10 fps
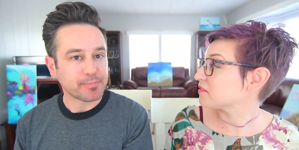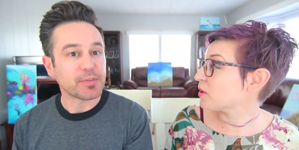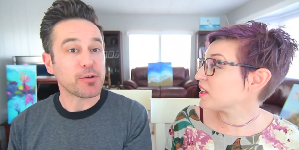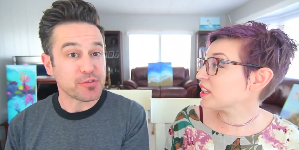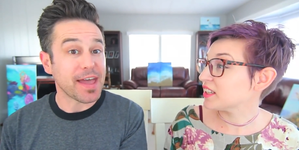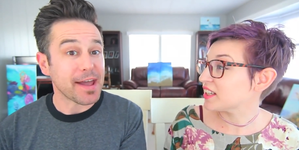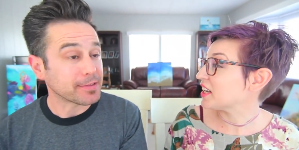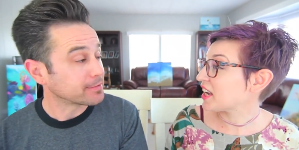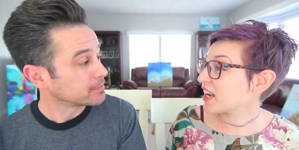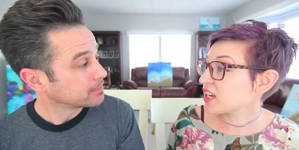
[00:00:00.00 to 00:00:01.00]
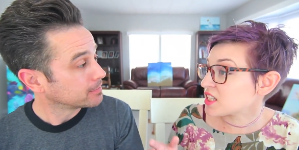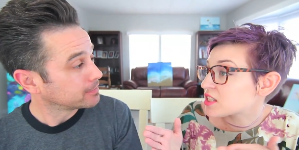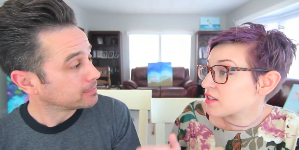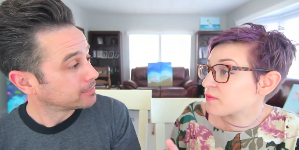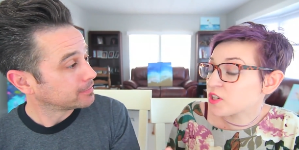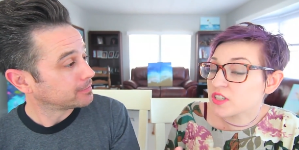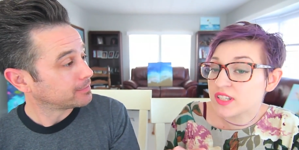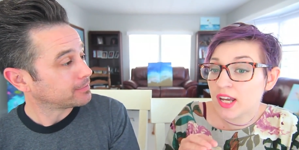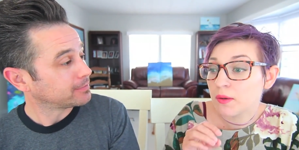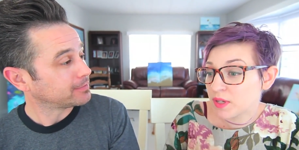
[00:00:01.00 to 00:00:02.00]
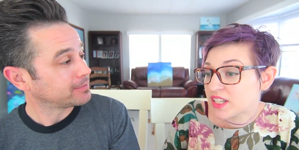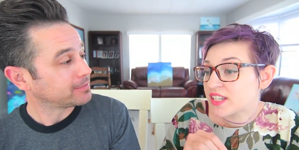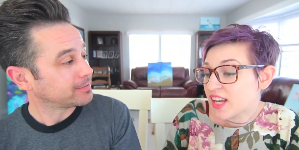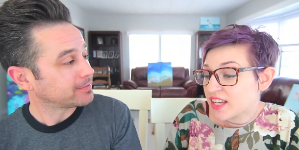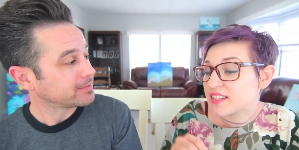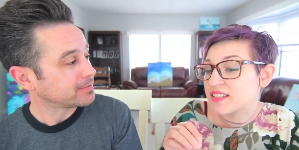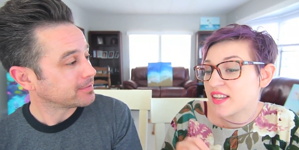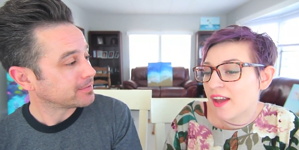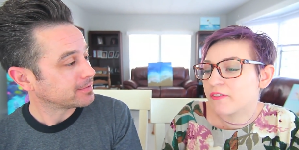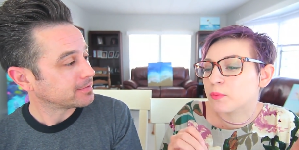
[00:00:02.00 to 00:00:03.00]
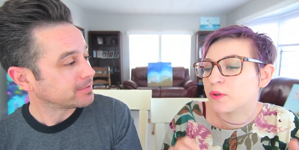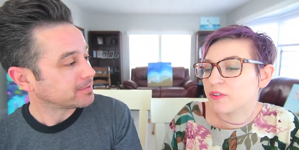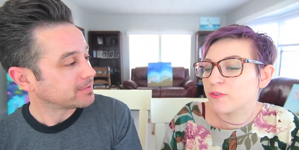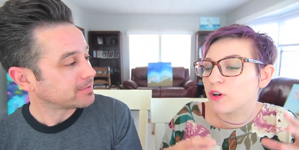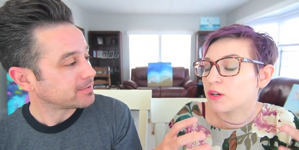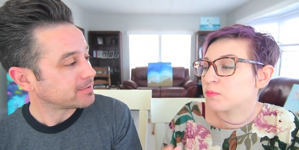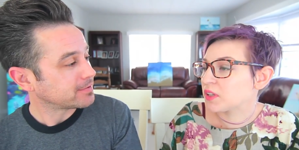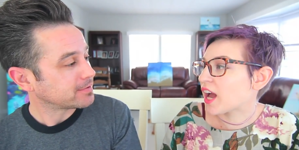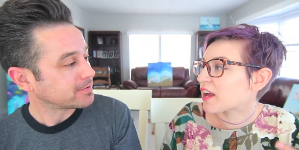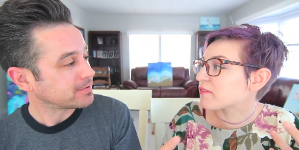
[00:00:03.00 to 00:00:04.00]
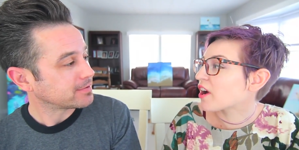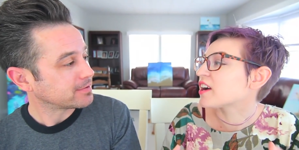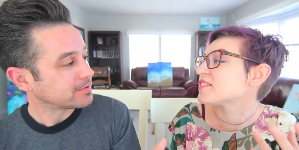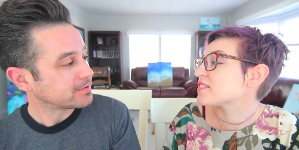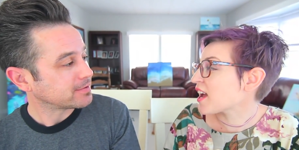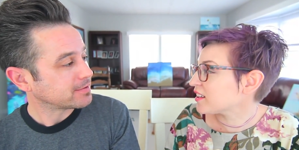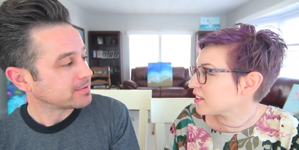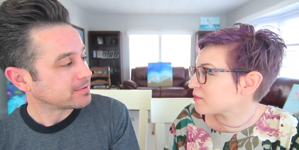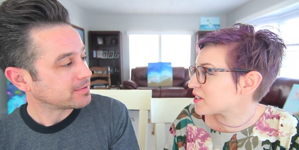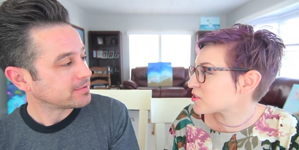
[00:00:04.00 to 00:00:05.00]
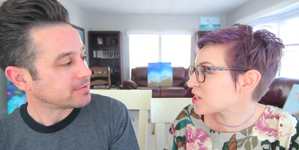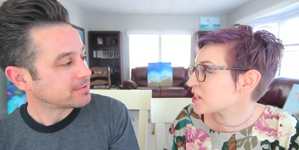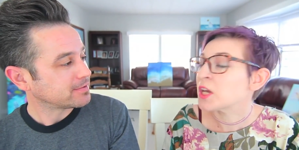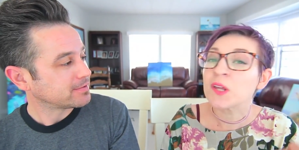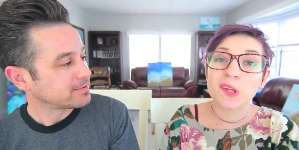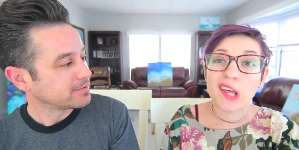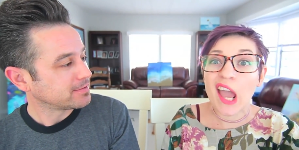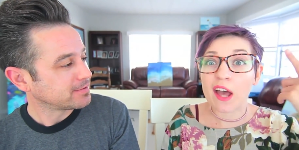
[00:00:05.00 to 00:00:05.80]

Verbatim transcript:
Speaker 1: Well, there's that. And it's the first time B T S has ever performed live on television, though they